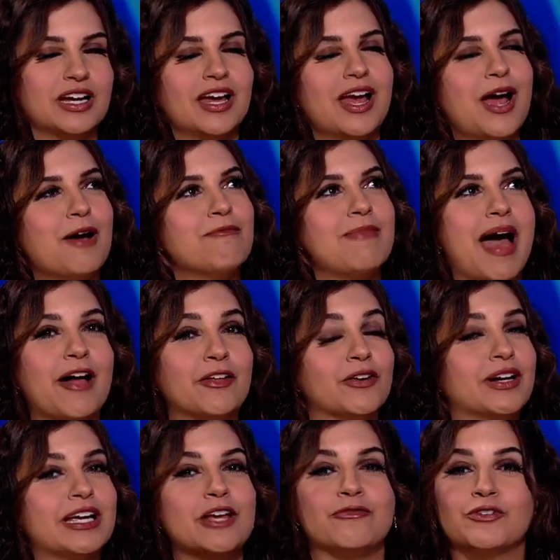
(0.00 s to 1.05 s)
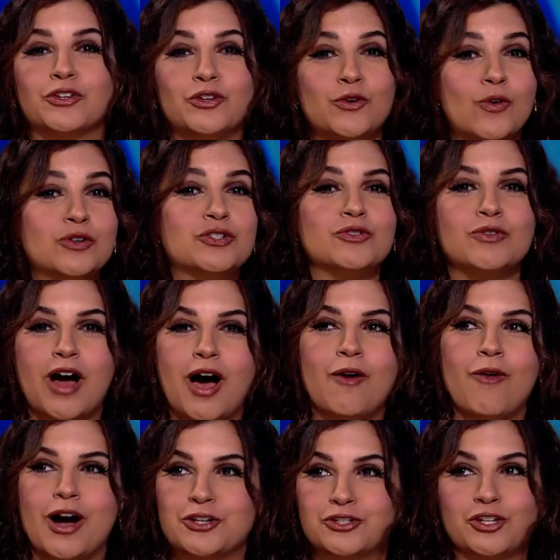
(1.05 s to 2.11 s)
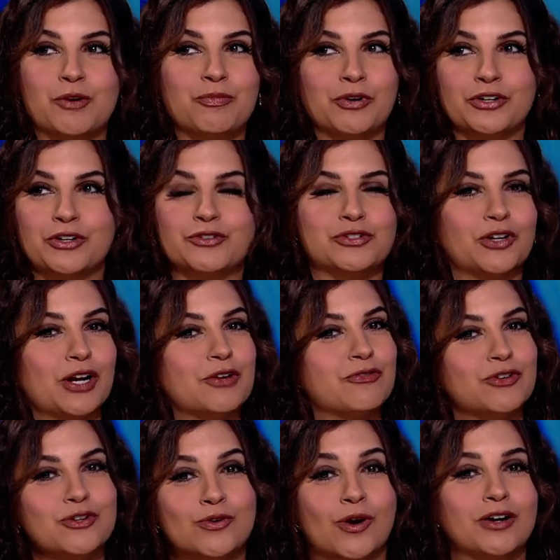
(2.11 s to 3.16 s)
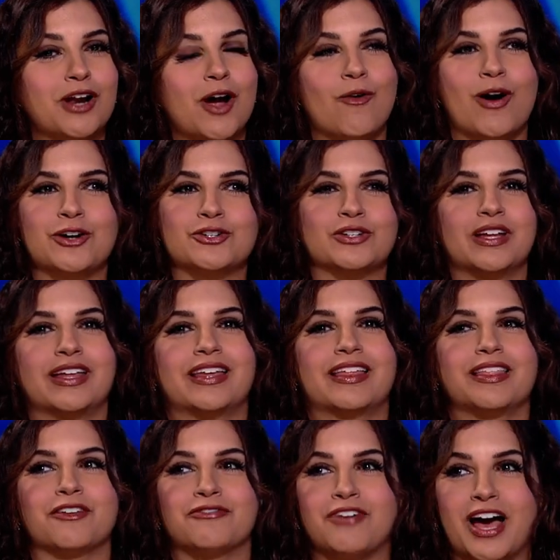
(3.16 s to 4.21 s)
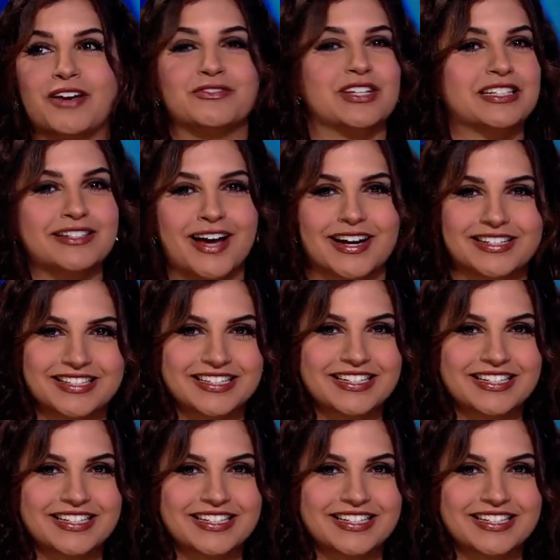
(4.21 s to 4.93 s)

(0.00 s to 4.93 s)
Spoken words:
It. Mallory, yeah. if you do not watch, as our producer, if you are not watching the five TikToks